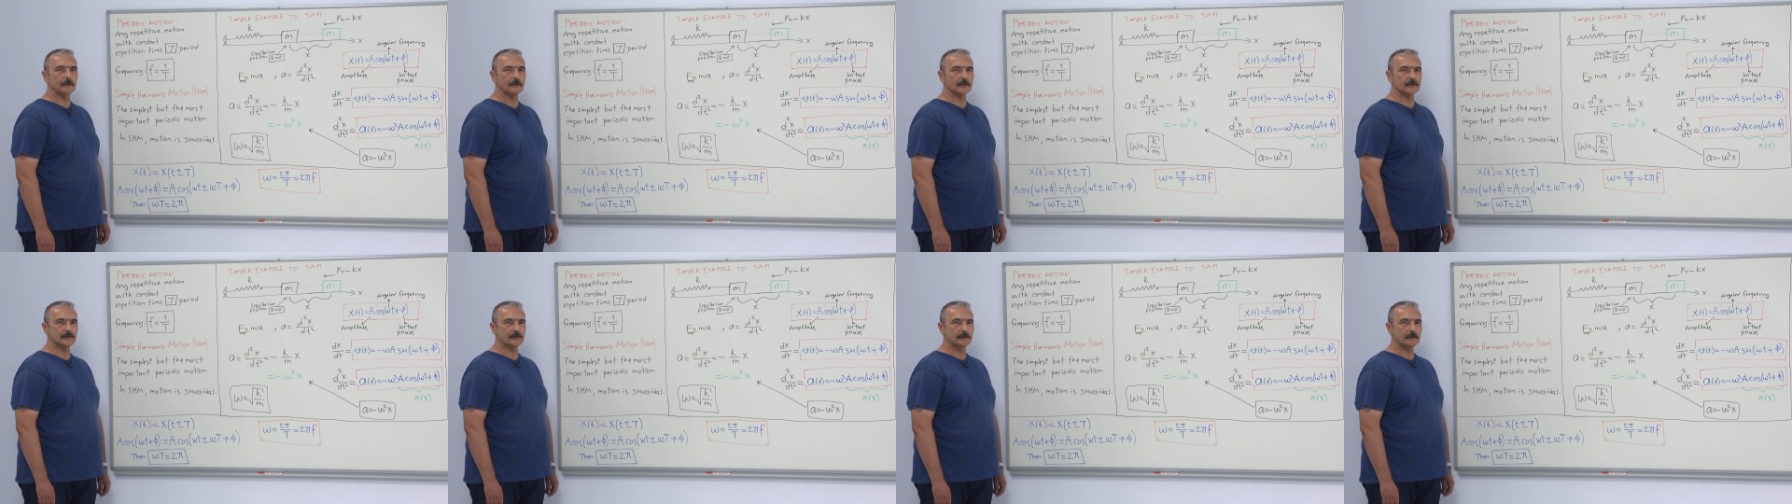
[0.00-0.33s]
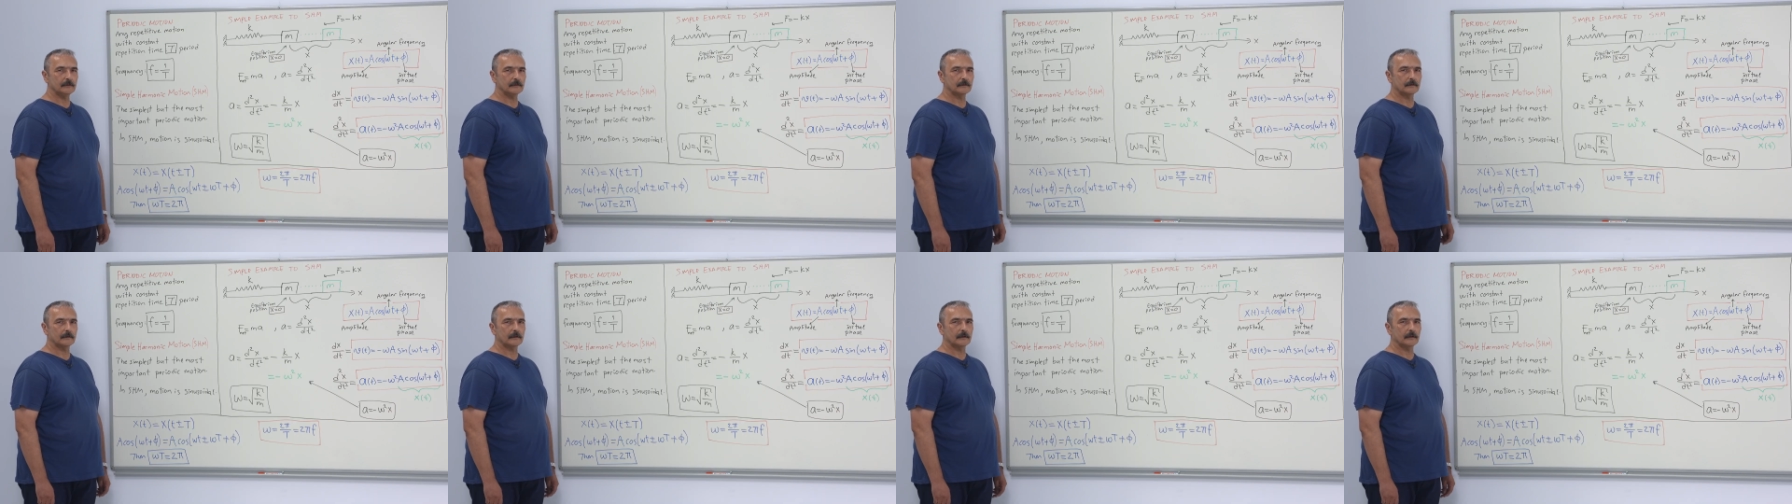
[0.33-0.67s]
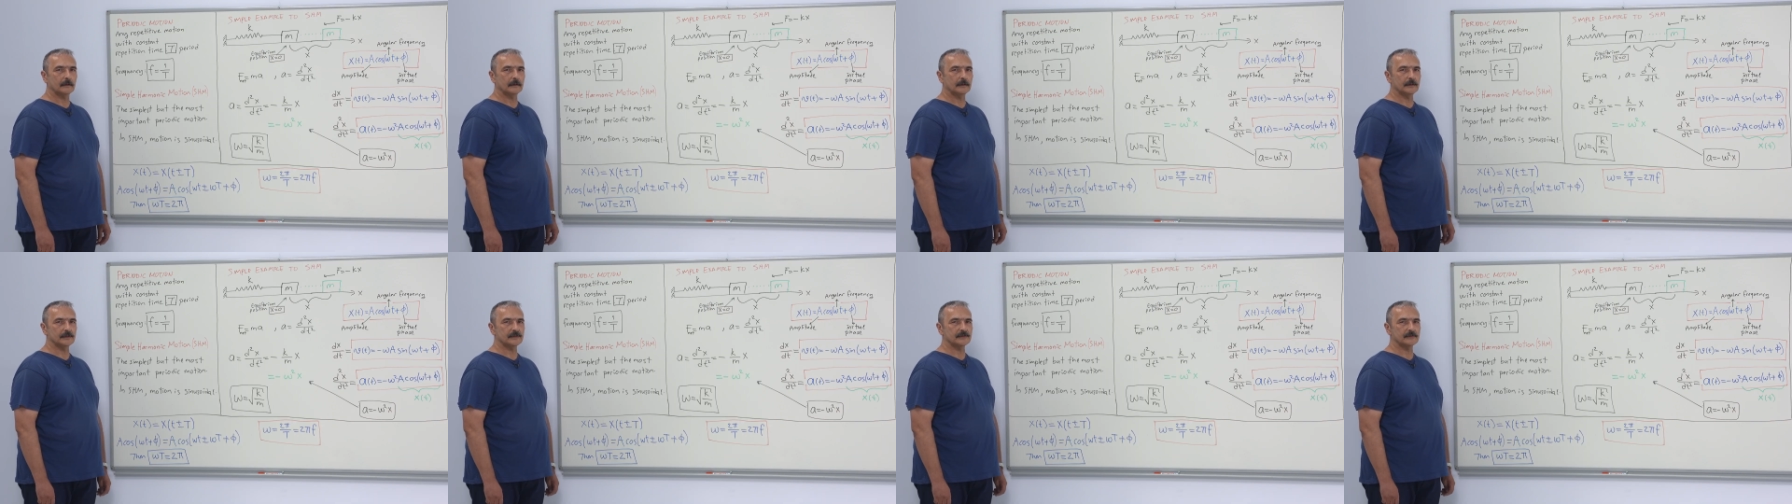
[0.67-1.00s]
motion
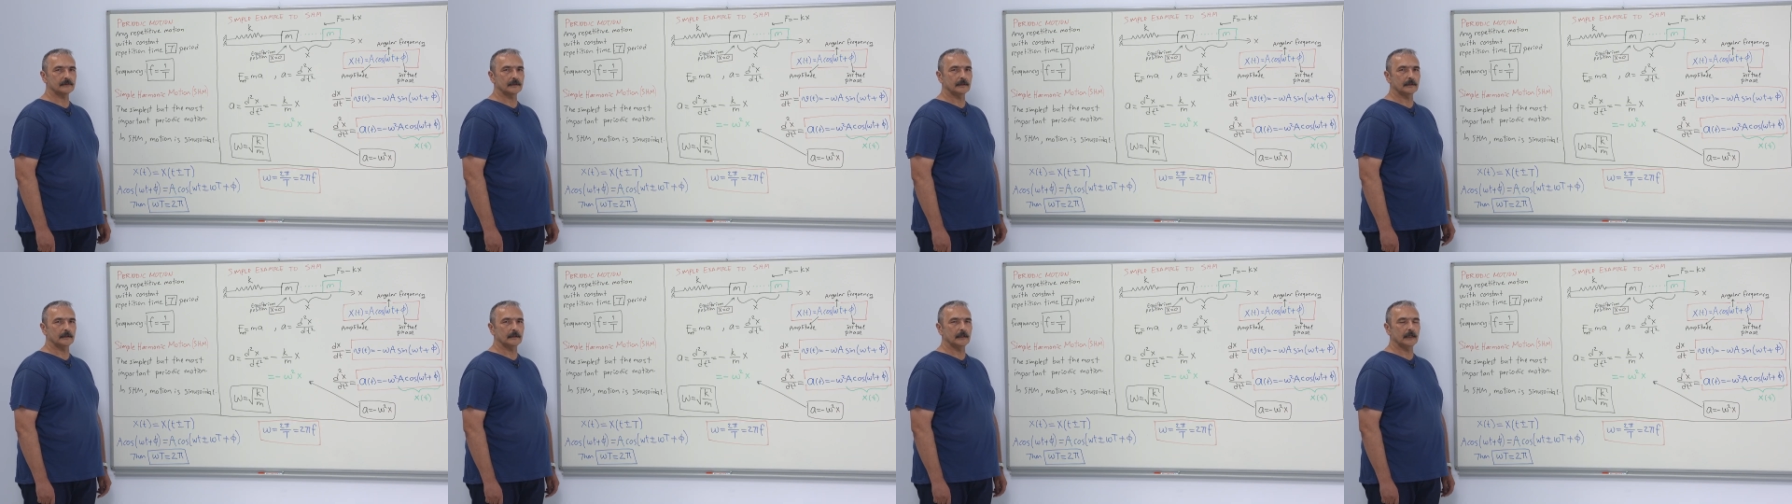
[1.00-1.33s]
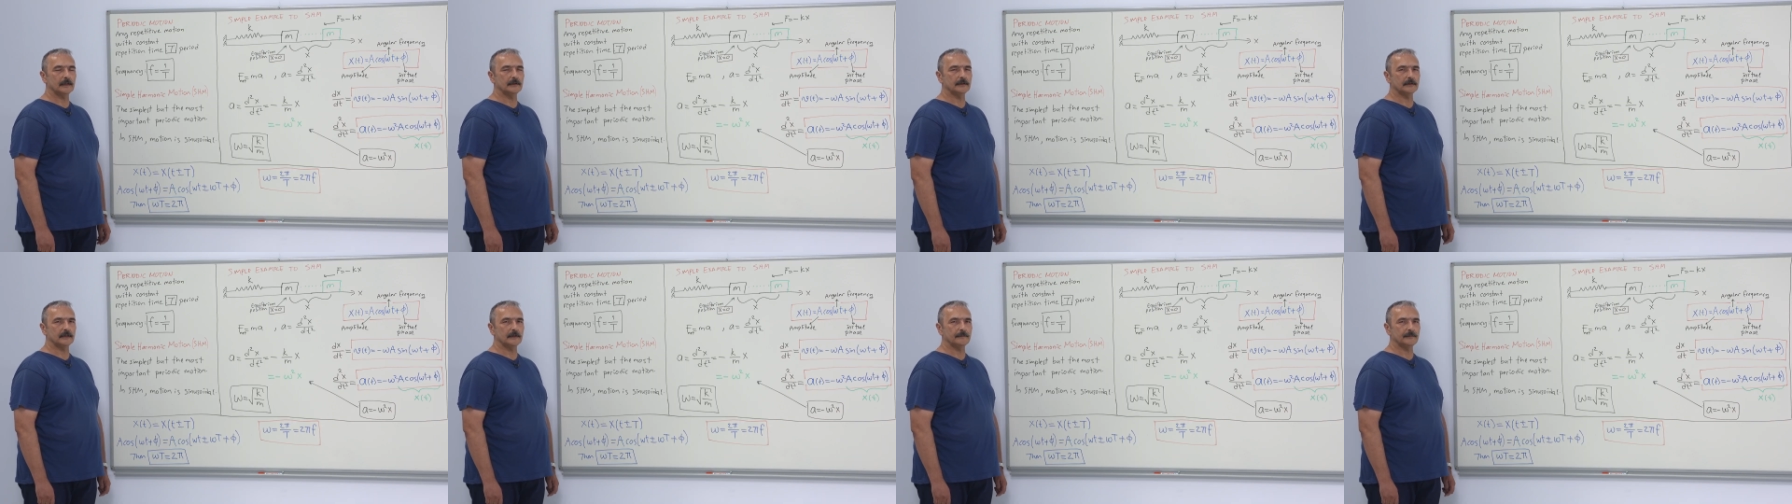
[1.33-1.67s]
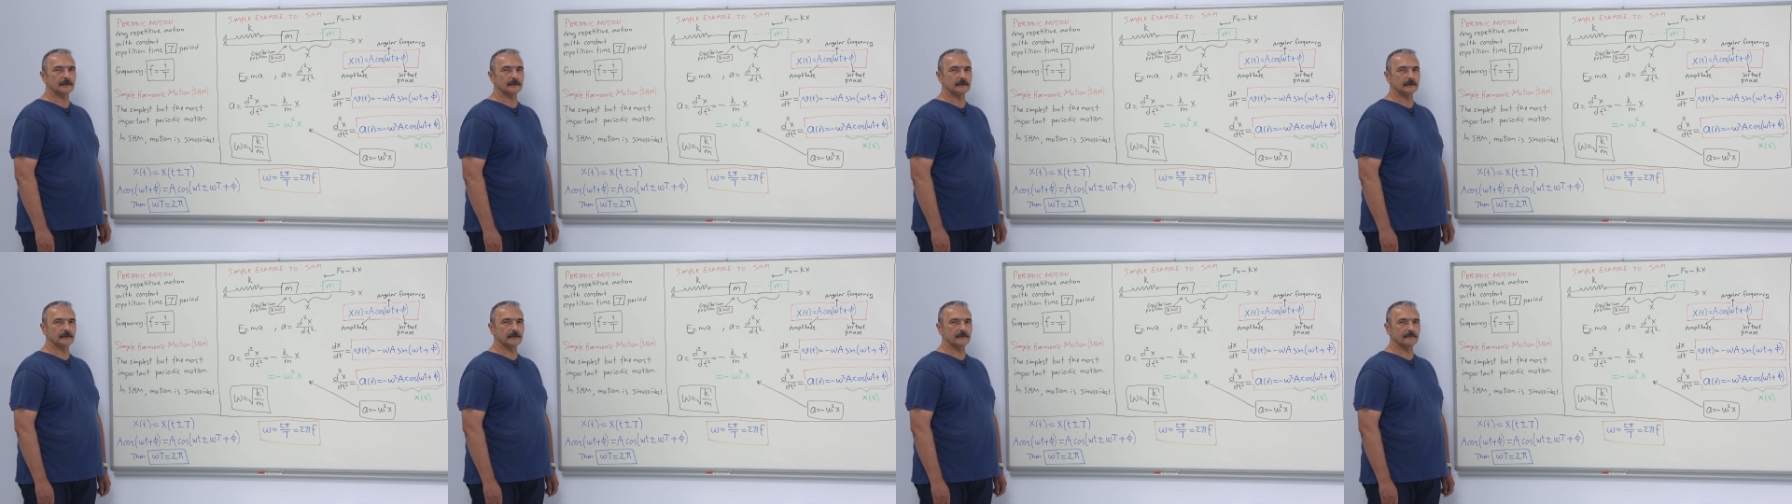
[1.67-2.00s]
is uh, any
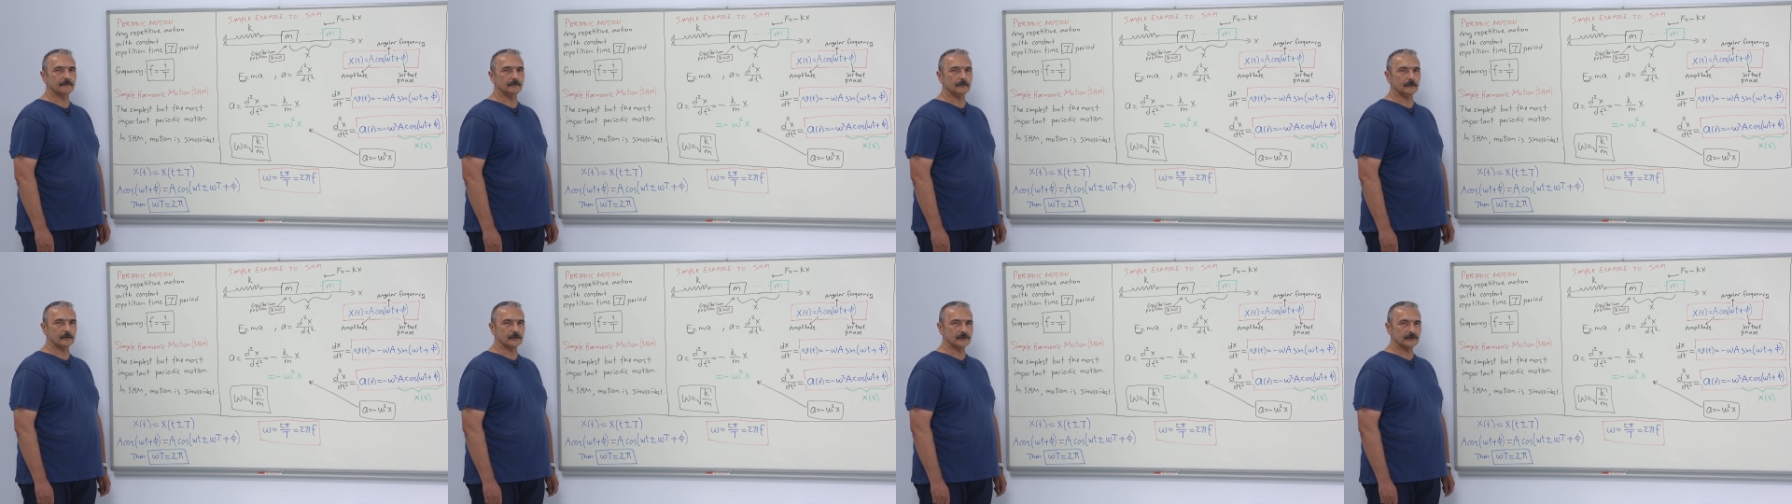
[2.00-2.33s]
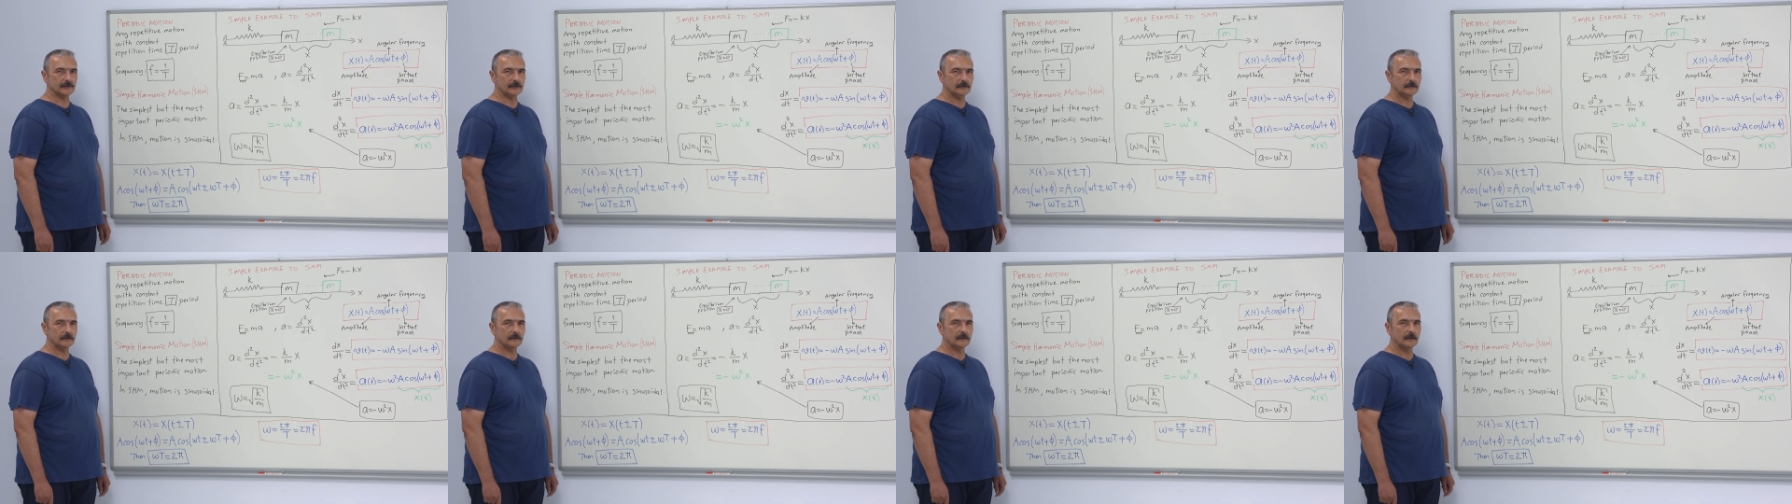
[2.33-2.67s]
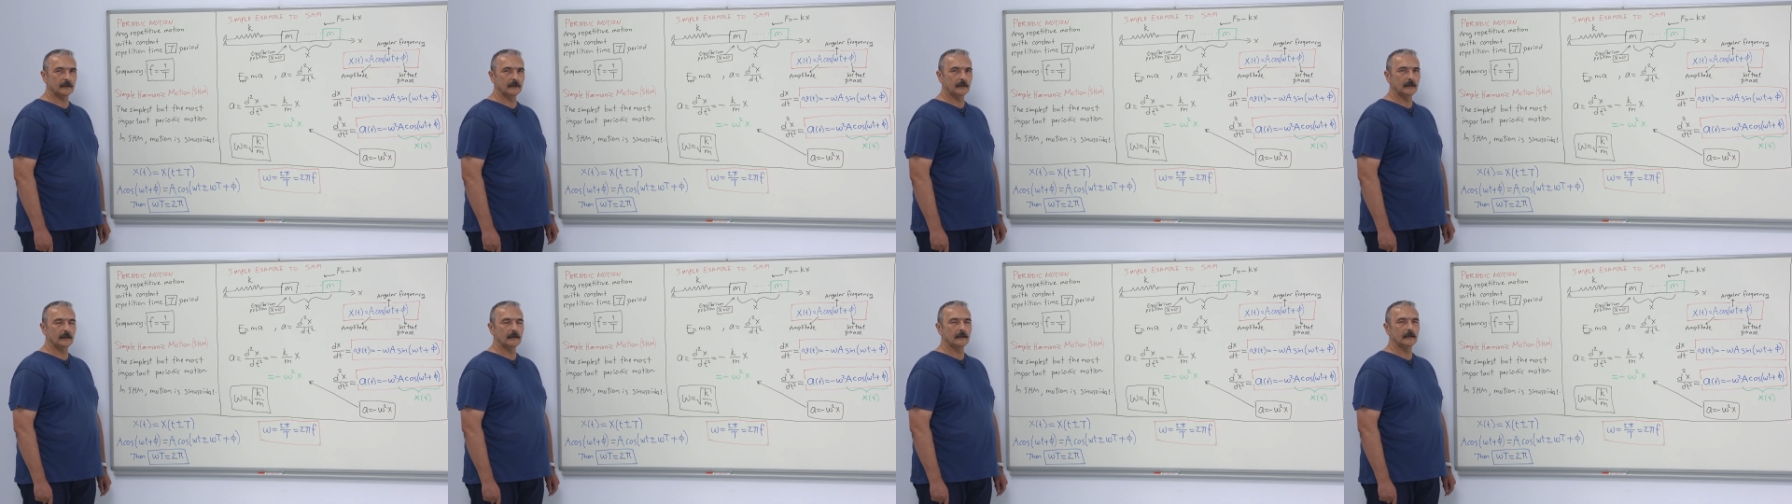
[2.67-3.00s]
repetitive motion
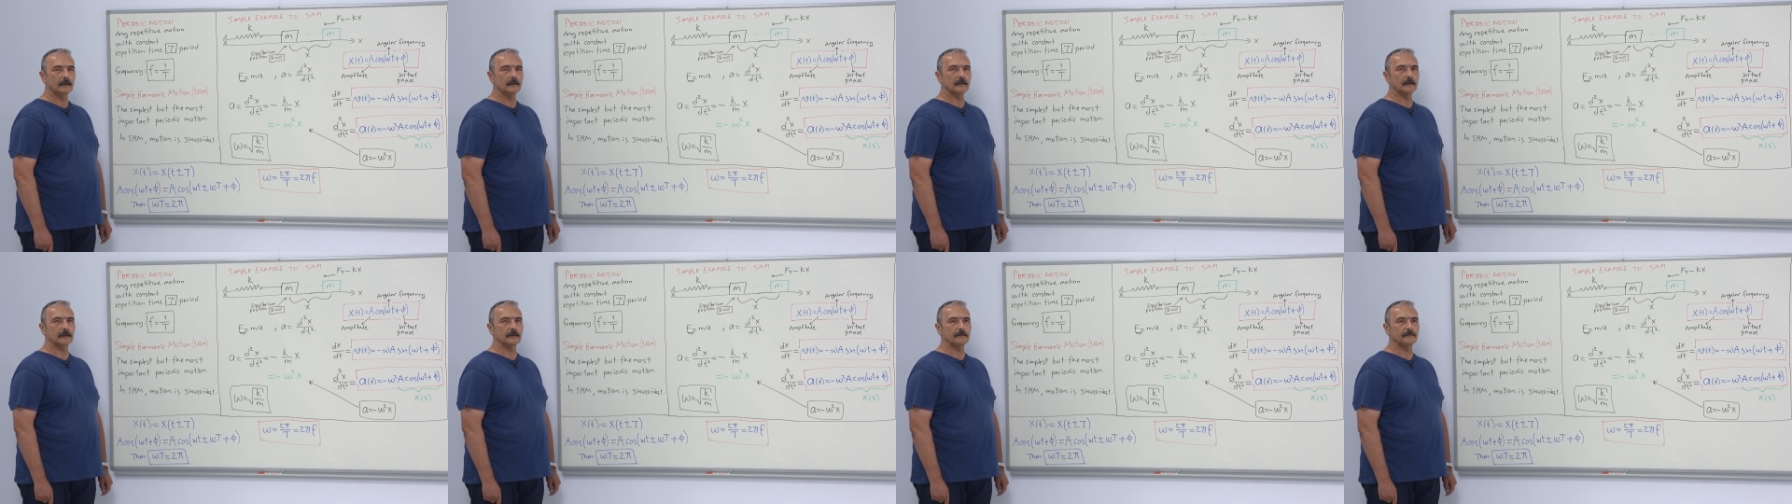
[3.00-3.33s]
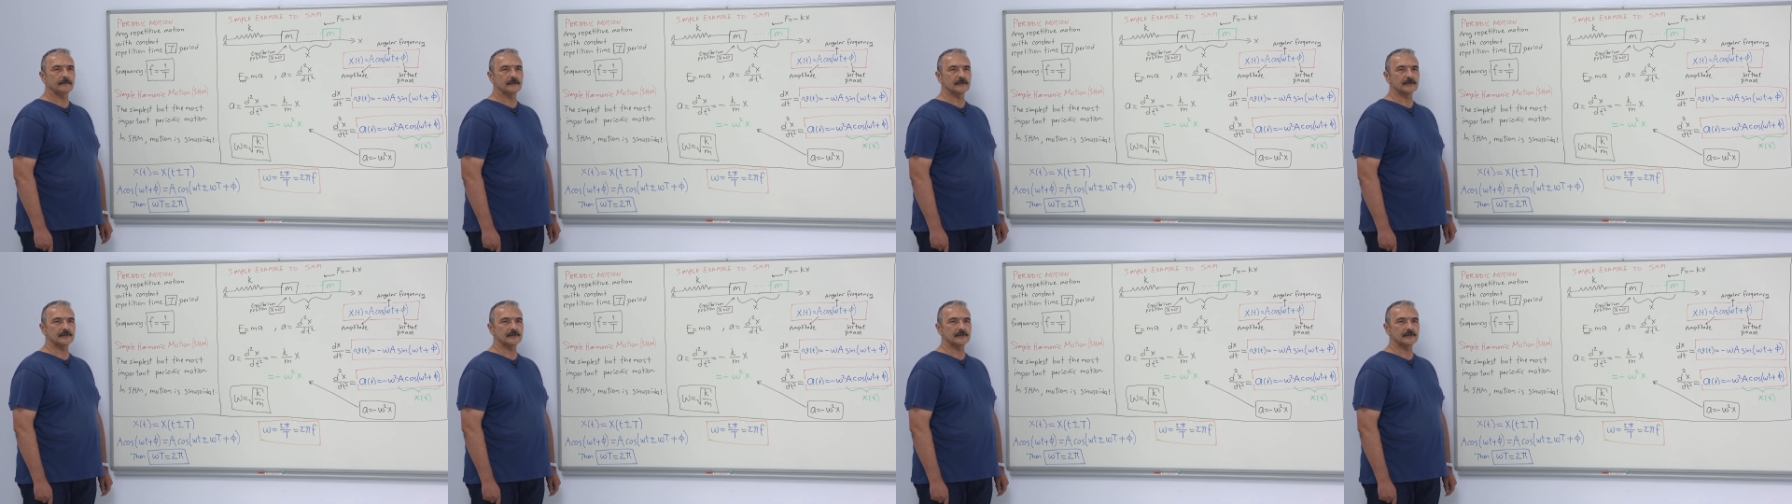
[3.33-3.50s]
in